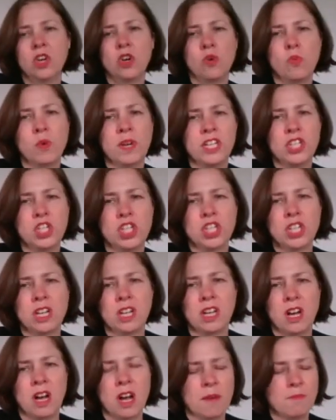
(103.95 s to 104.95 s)
which
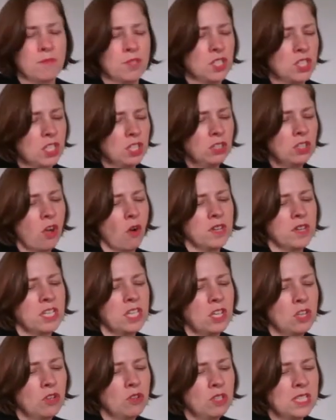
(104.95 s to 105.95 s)
I'm still going to
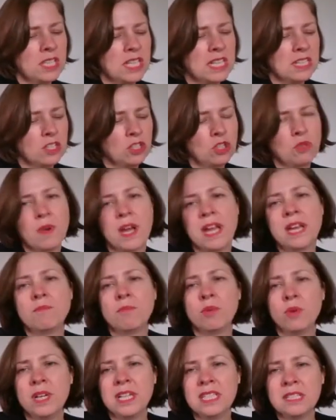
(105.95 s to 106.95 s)
use these two
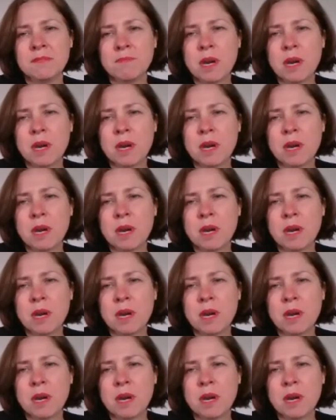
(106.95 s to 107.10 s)
endpoints,